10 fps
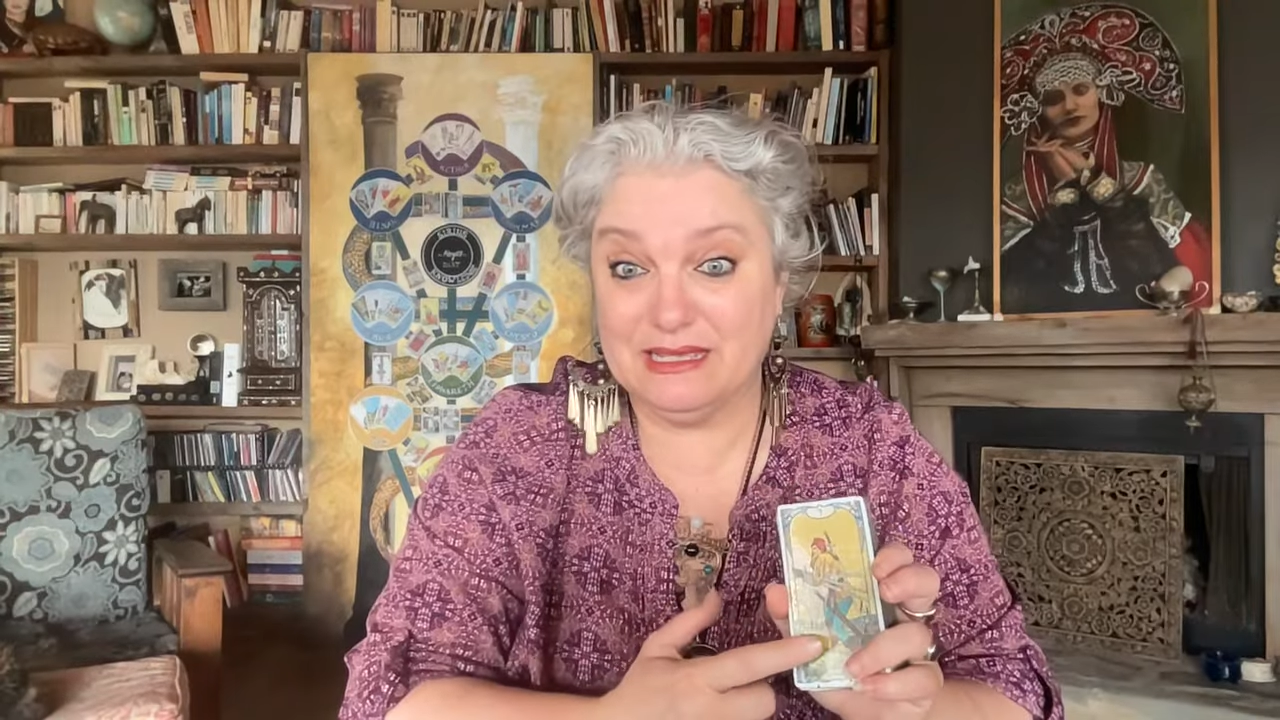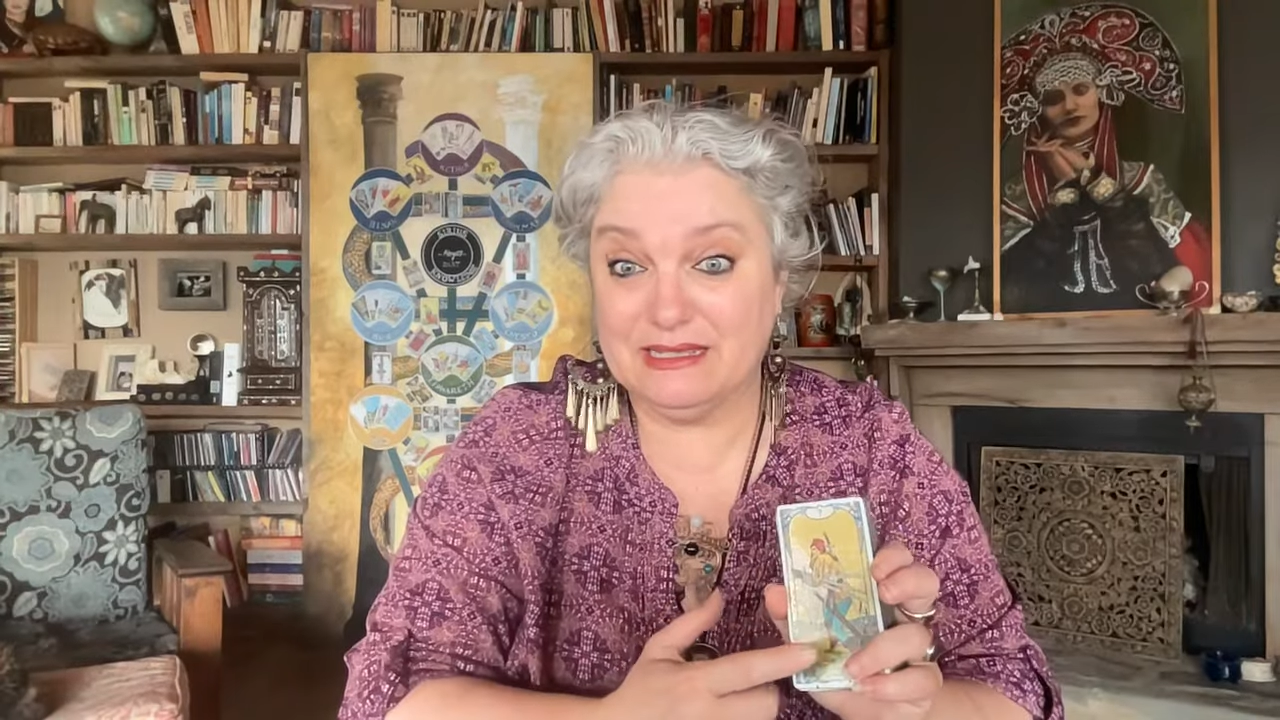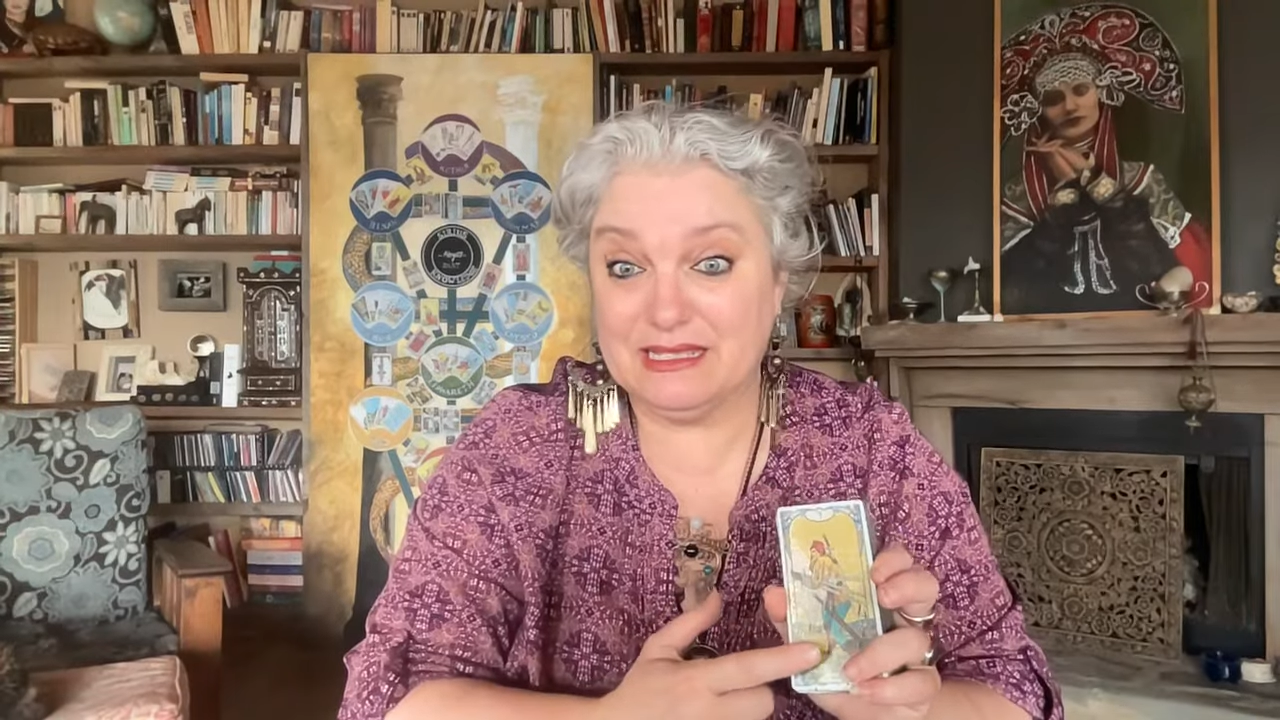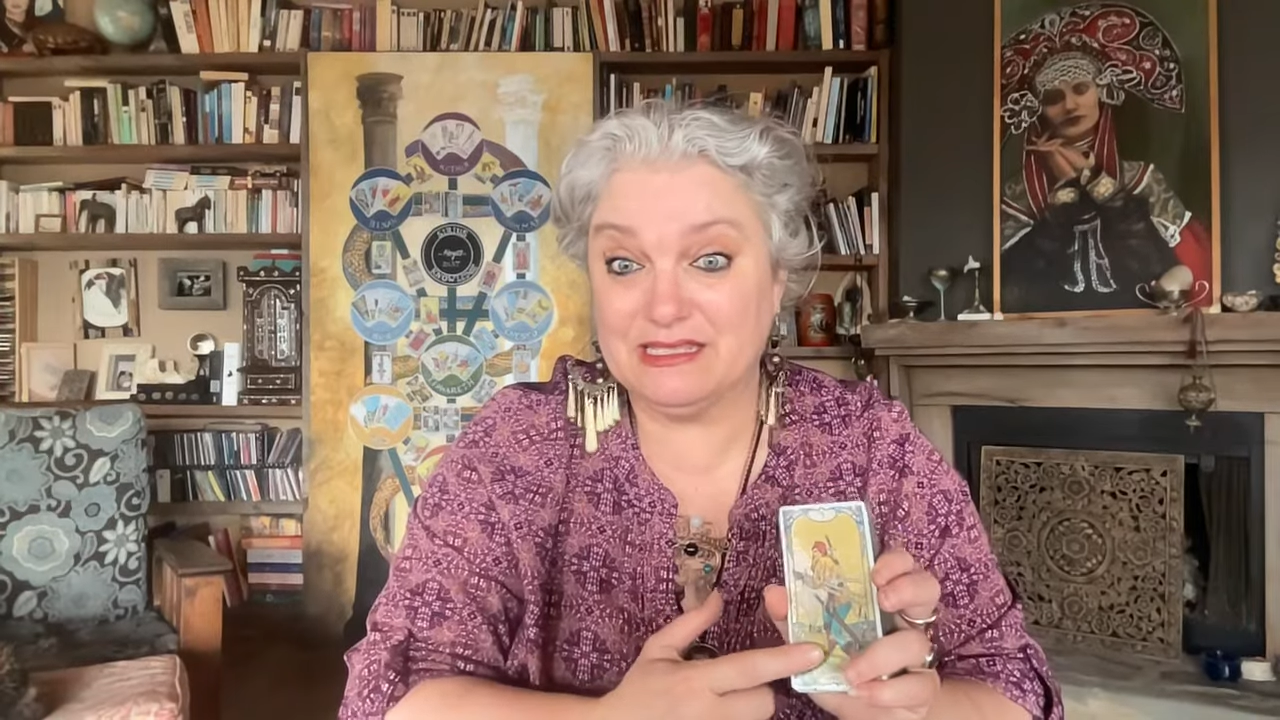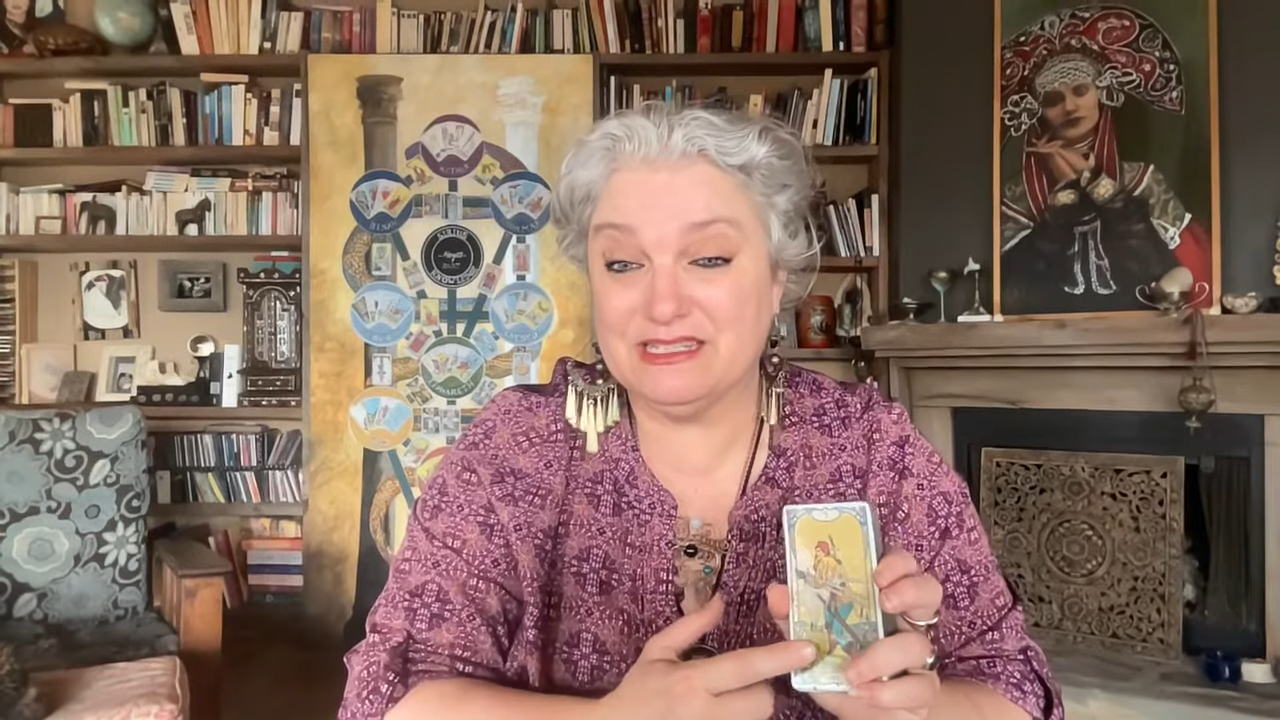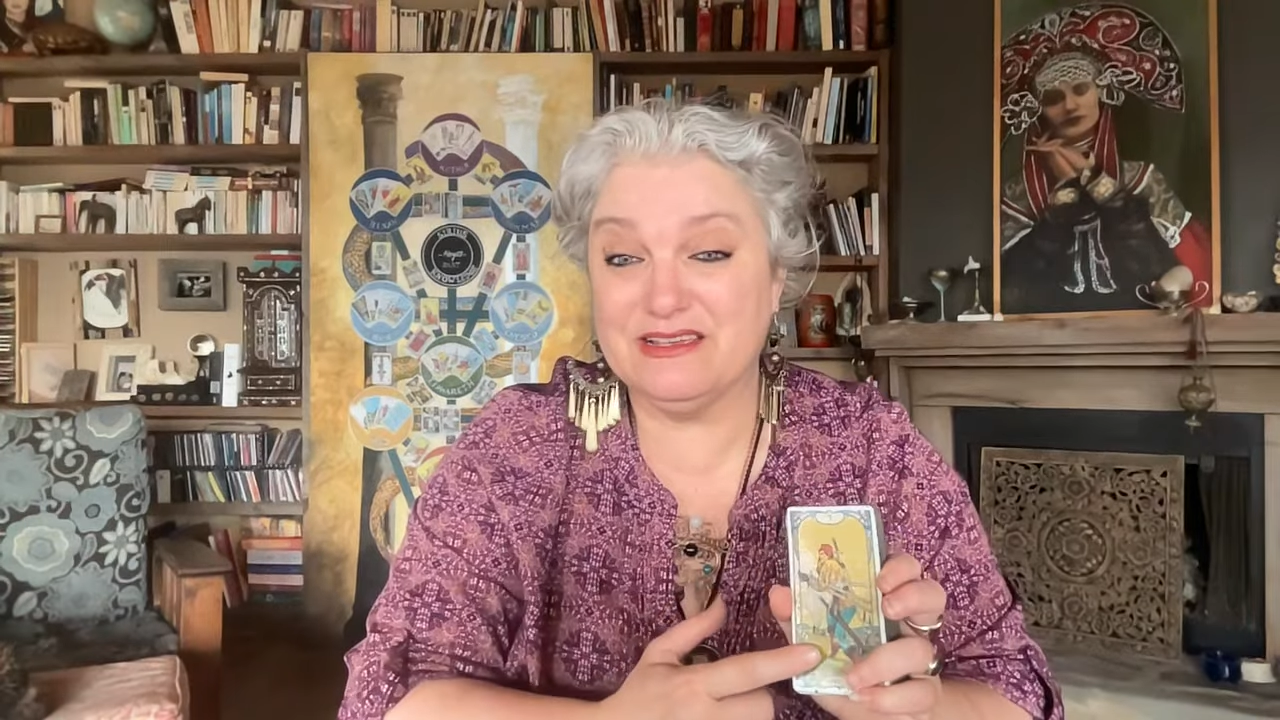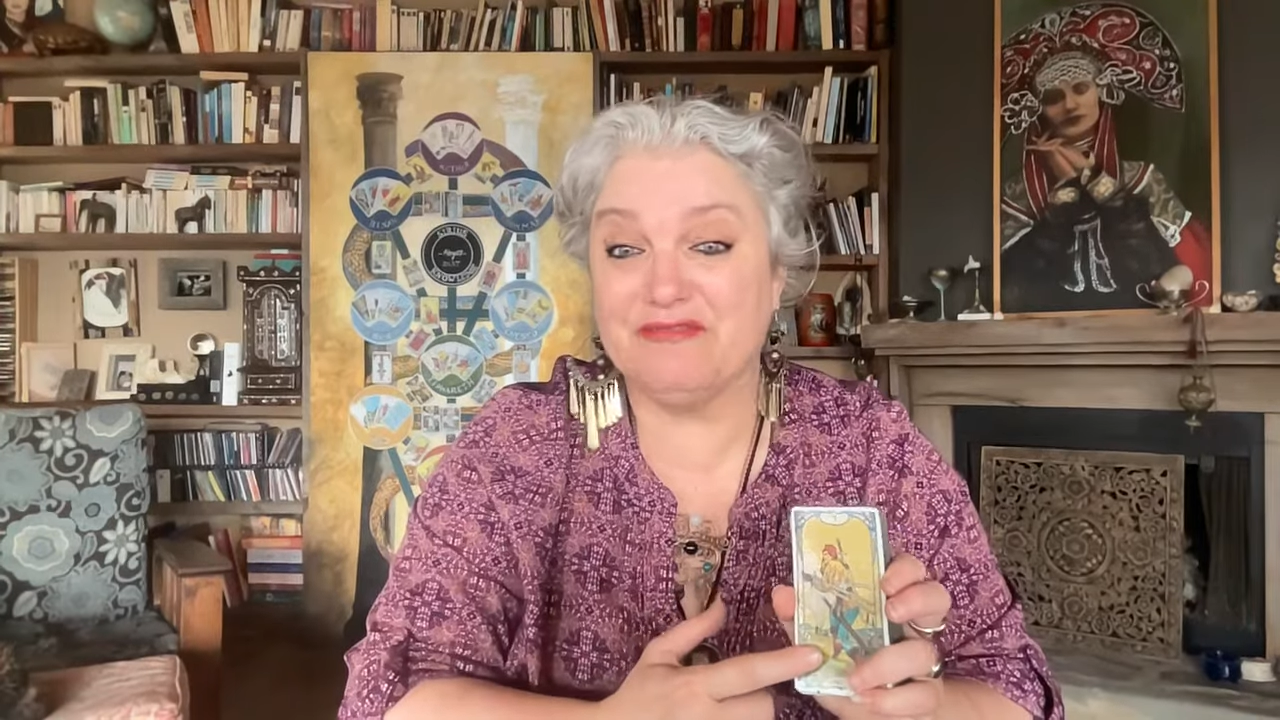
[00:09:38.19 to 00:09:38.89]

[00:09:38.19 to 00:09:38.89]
that's the